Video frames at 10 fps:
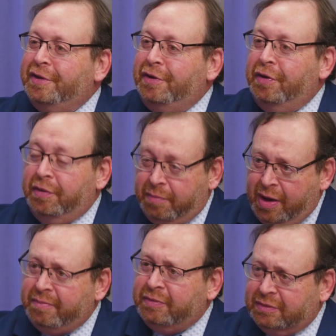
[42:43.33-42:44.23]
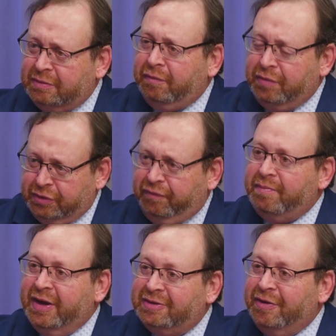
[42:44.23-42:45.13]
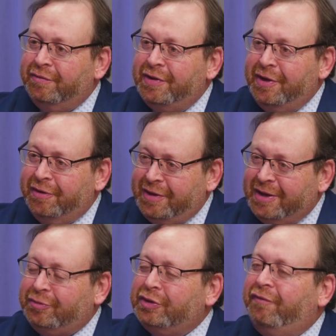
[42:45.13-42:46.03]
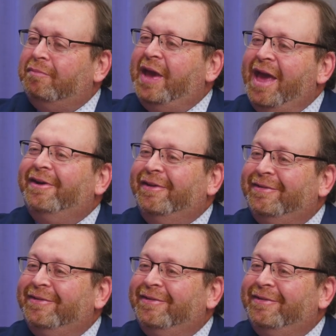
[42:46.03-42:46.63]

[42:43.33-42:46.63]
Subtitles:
Your mom is originally from Mexico. Your dad's originally from Canada.